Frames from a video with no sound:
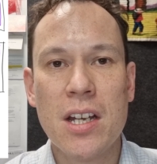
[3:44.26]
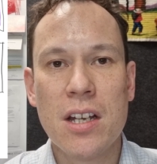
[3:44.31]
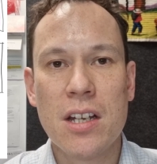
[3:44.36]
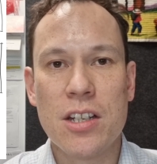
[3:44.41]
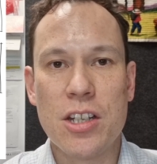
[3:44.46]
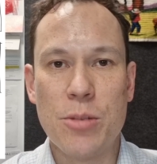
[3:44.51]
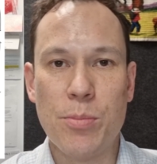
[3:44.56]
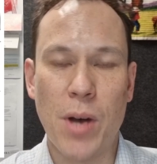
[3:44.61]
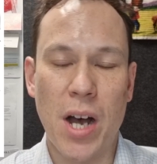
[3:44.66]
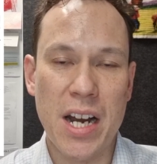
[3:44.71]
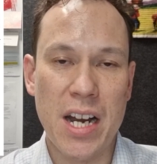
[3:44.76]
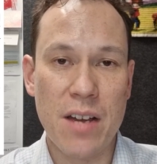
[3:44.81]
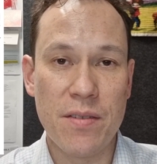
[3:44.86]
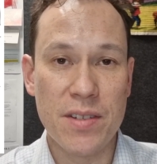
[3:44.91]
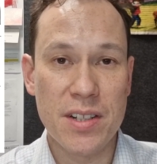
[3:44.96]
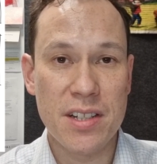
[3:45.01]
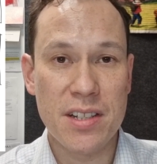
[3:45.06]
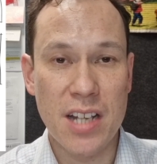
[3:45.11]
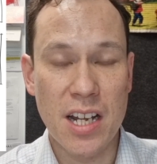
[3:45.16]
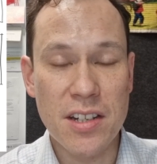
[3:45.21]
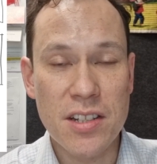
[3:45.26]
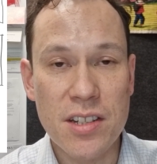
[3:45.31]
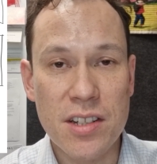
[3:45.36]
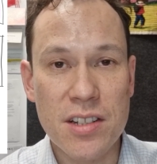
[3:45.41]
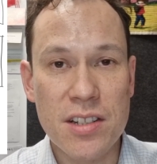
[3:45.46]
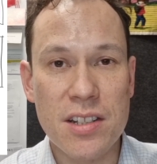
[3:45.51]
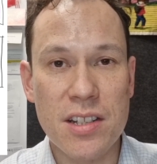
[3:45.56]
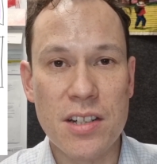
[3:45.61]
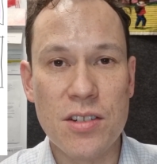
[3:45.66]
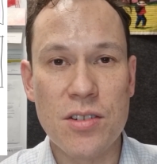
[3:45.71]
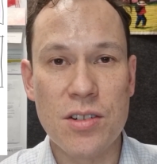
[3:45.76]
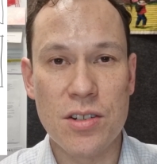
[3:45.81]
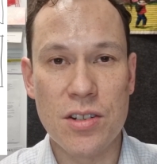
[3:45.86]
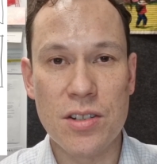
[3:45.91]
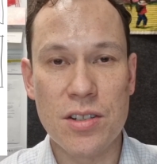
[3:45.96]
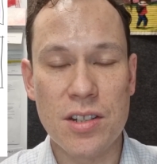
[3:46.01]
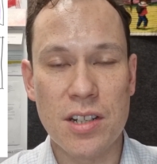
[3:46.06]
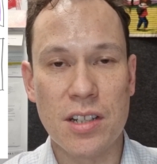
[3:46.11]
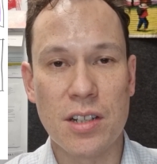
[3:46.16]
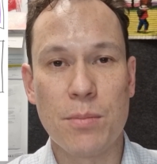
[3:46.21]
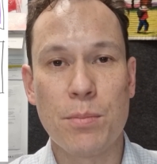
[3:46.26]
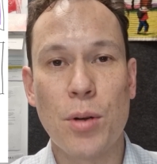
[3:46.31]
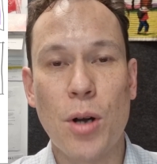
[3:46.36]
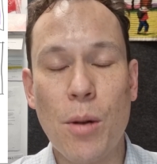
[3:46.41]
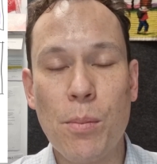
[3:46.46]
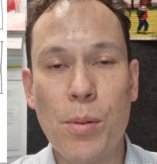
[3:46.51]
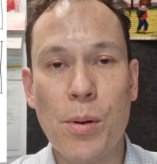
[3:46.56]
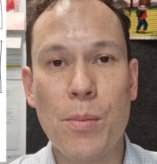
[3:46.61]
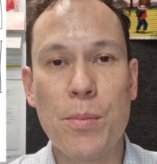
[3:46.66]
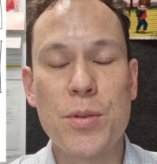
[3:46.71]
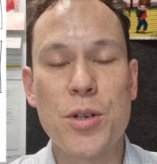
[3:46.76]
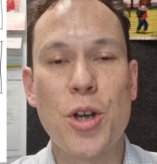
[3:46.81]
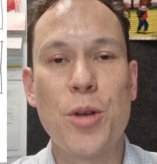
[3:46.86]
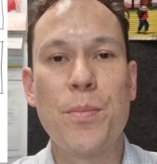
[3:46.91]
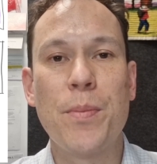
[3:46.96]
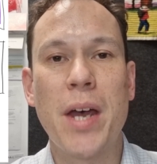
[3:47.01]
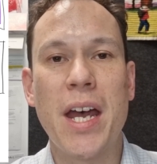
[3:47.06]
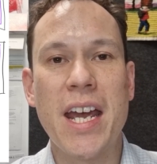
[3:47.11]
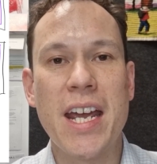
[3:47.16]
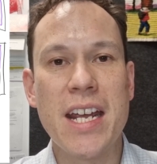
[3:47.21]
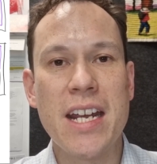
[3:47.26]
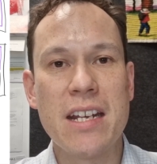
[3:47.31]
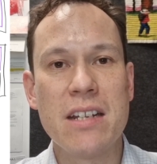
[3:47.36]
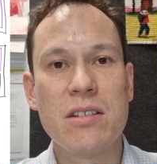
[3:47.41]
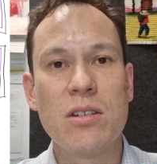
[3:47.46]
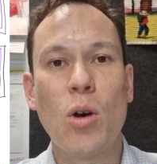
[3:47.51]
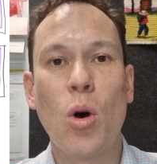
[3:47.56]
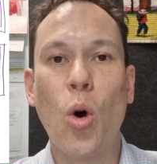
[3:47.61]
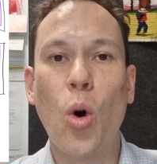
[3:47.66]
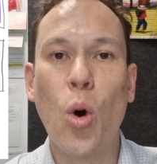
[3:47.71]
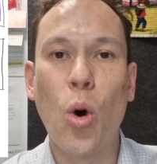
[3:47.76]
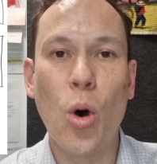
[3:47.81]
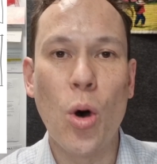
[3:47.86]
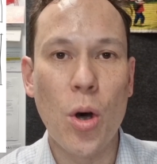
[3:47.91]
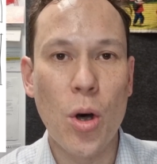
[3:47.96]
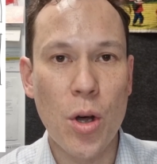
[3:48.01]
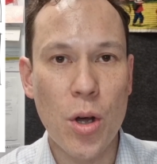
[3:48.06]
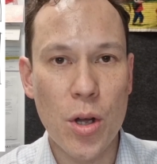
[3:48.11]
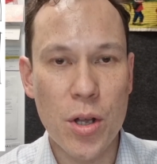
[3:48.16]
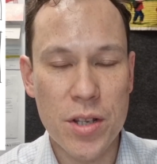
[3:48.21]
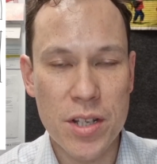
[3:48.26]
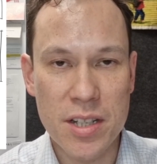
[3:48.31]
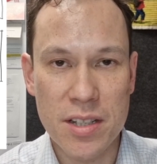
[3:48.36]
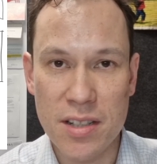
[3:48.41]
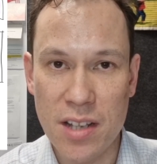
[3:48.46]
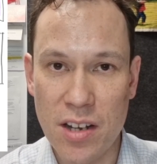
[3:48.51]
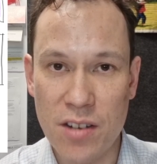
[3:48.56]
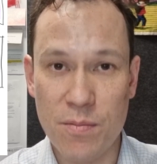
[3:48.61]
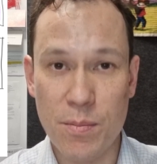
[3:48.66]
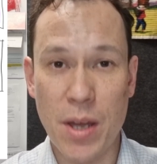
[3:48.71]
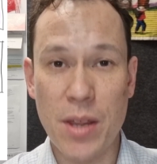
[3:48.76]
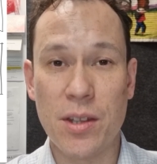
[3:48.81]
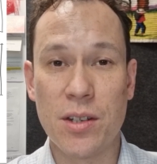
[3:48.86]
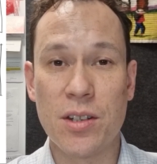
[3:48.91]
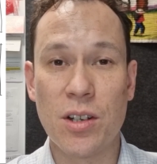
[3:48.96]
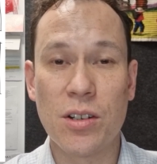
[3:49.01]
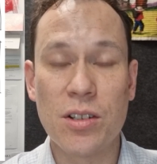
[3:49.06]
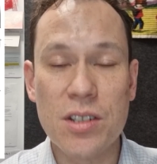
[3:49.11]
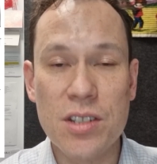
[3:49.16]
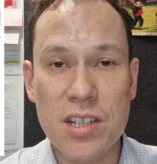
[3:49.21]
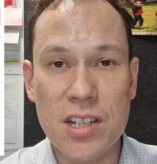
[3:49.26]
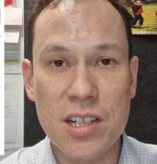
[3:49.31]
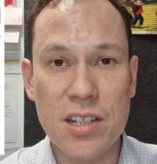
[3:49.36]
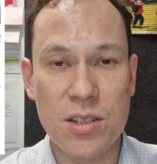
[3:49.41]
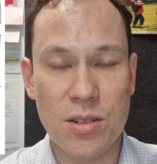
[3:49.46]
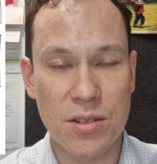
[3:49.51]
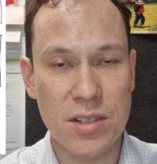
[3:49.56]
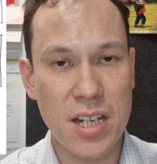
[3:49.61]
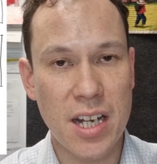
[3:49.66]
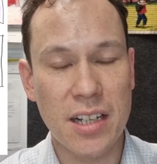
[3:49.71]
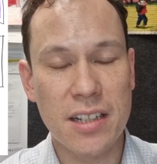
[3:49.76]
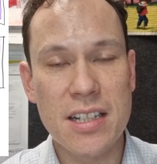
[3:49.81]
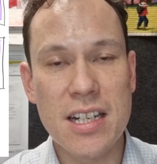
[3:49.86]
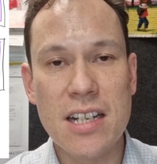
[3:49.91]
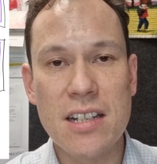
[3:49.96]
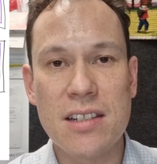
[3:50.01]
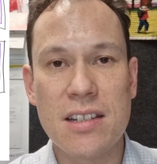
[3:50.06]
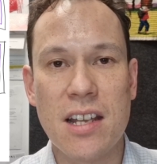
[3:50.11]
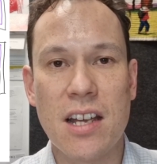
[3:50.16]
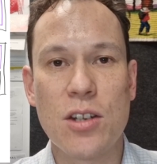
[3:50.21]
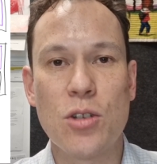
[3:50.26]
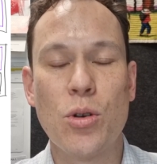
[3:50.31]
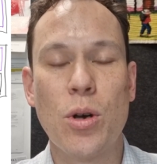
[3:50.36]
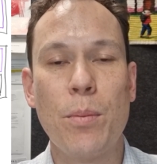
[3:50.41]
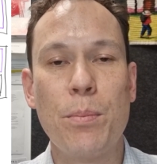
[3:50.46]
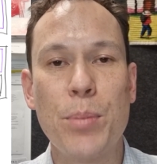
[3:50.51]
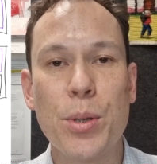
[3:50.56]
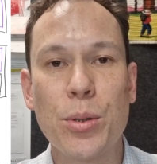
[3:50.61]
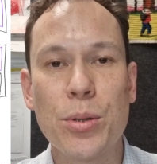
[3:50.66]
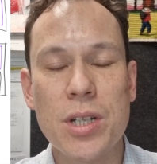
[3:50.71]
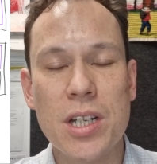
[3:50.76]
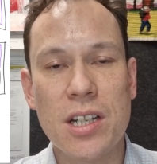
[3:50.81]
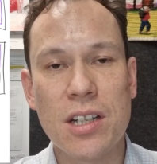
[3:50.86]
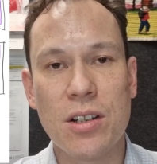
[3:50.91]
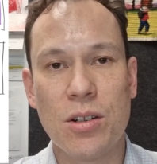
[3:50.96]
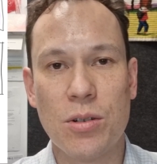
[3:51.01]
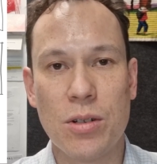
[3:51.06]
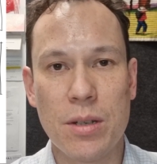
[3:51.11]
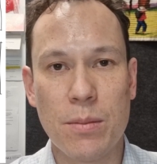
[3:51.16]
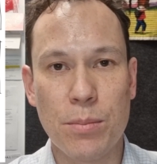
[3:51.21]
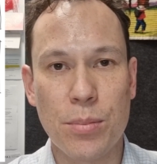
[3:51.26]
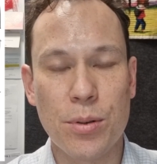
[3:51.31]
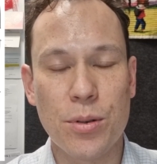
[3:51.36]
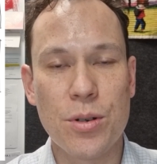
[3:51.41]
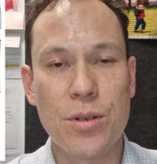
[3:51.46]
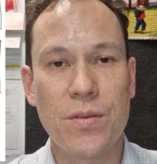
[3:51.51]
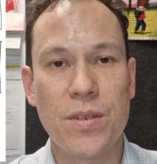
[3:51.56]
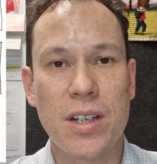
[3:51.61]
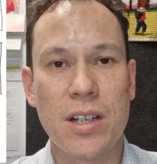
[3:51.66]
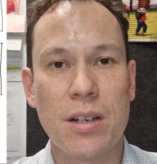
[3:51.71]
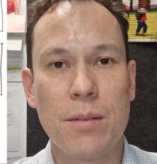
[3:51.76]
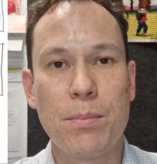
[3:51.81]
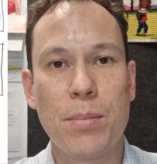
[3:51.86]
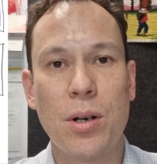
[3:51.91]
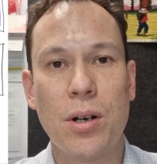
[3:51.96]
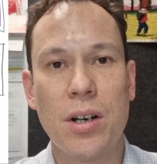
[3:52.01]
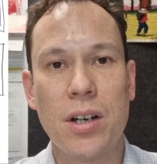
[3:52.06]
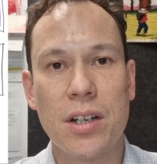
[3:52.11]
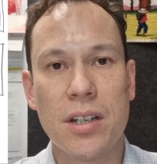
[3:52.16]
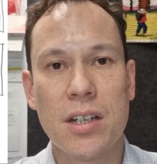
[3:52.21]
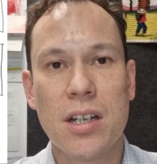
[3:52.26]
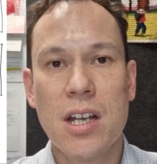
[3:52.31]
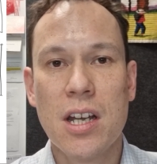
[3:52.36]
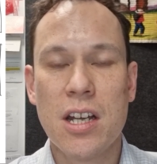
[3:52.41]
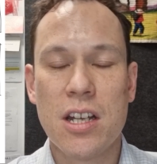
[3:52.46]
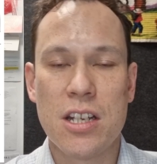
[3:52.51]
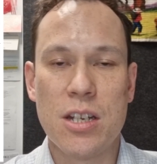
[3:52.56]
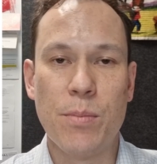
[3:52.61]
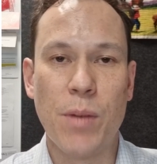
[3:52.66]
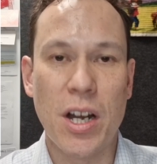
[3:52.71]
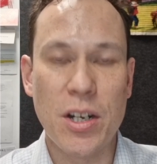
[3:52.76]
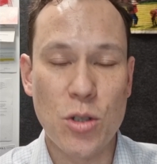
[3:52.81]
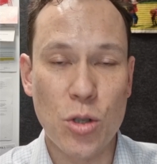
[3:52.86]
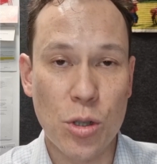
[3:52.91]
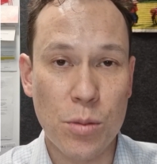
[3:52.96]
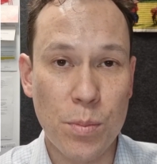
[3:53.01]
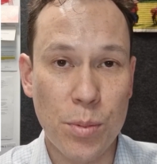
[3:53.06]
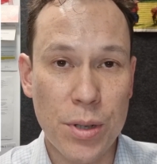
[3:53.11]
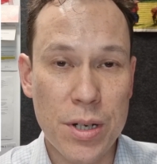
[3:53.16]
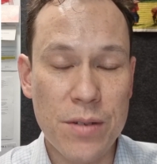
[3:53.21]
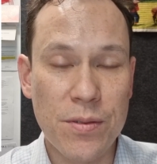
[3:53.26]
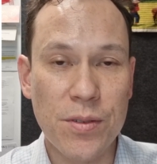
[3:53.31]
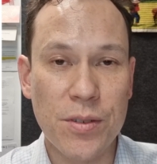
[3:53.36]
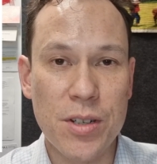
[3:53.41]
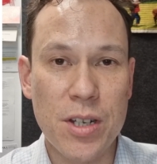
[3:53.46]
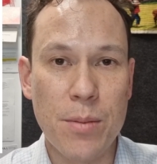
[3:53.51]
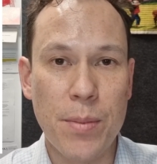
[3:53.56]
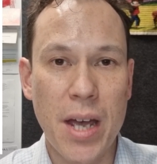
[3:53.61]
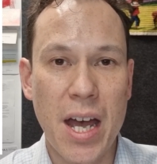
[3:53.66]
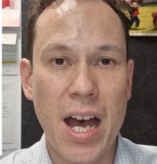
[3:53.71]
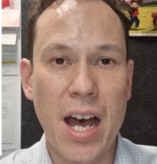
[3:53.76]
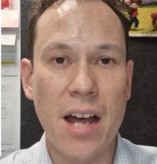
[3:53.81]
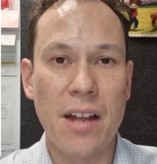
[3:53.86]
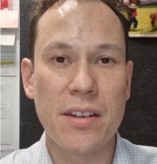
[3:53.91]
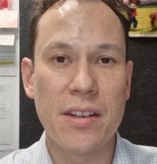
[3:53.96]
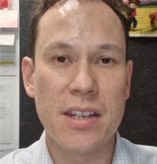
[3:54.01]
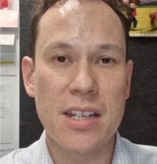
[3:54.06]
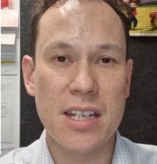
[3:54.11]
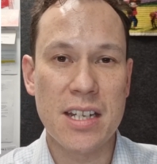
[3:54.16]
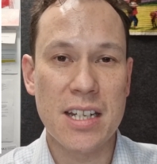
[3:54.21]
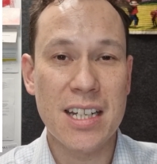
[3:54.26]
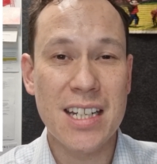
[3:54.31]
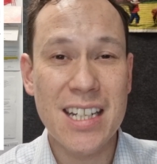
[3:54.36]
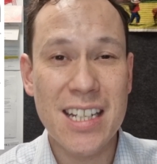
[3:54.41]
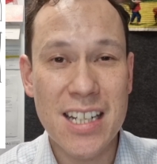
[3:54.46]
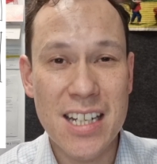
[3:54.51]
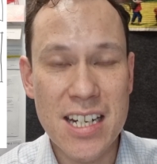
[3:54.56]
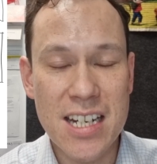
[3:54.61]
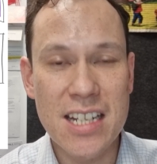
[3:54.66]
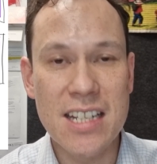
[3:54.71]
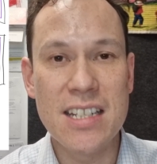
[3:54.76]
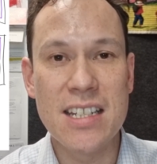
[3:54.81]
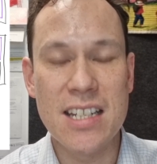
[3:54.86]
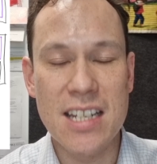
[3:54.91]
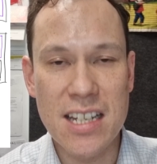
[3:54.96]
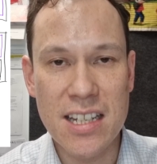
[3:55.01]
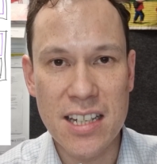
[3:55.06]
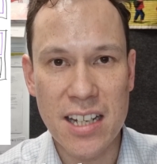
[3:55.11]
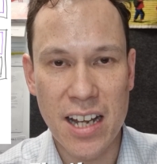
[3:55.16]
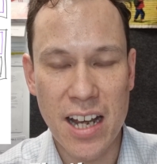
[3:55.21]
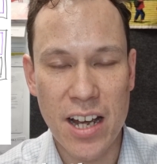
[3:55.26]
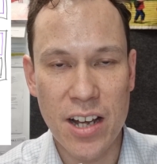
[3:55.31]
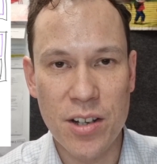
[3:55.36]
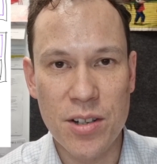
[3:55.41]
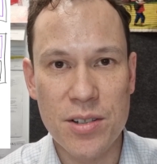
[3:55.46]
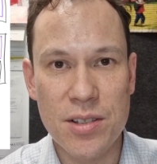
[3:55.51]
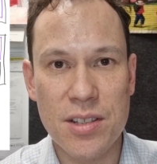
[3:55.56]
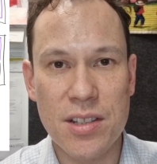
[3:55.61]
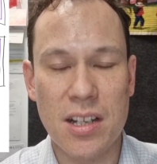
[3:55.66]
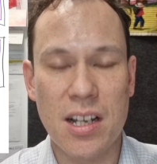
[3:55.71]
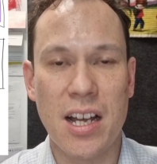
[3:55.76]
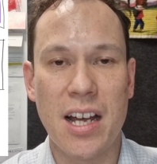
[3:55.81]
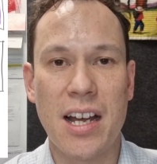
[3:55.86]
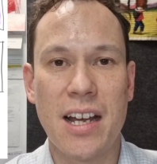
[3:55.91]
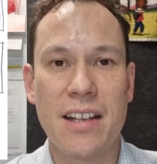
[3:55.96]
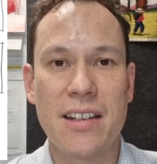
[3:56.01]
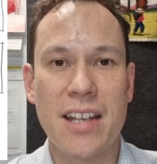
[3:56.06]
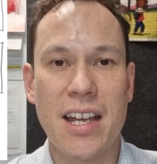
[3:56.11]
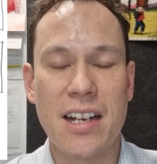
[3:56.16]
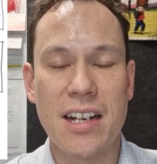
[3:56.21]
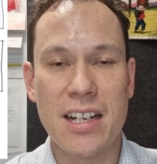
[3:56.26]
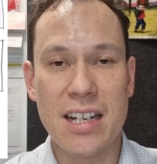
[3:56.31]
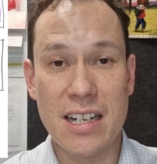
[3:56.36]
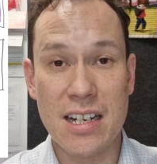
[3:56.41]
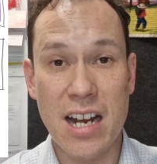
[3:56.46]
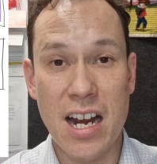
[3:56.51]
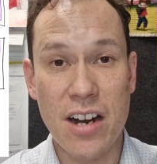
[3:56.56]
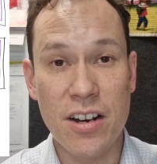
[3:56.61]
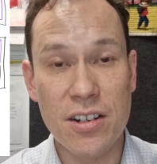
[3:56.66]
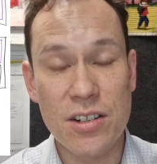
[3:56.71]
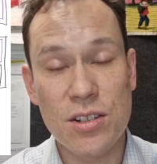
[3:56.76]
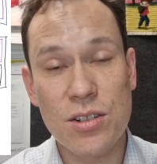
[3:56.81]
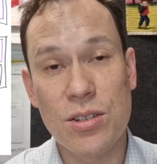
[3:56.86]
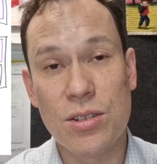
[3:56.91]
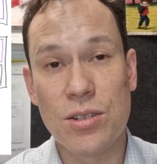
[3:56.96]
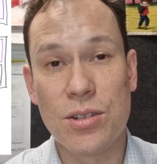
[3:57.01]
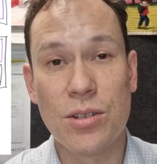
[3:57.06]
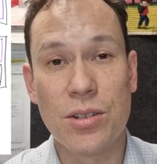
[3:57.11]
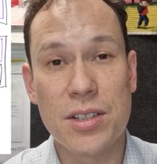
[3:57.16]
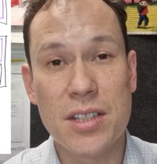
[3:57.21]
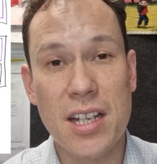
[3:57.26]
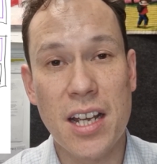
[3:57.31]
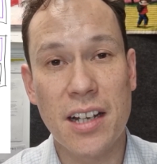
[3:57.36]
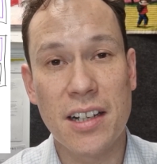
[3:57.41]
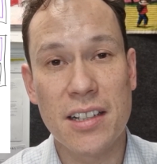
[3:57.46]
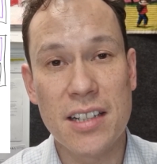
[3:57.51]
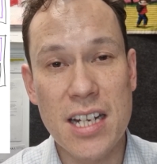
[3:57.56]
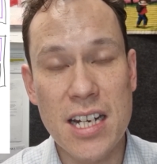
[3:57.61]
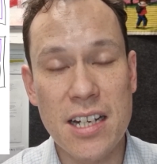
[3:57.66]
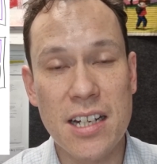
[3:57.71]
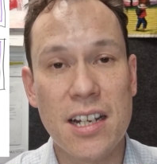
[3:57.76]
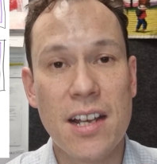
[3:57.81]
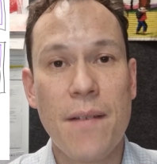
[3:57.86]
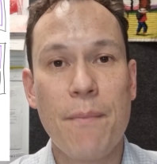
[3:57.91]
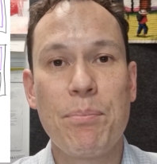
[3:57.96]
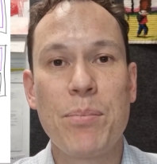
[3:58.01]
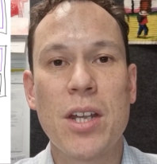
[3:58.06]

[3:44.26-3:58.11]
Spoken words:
You might have a sentence introducing the problem domain or the set of methodologies or techniques that you are building or improving upon. You might talk briefly about the key details that are inherent to your technique.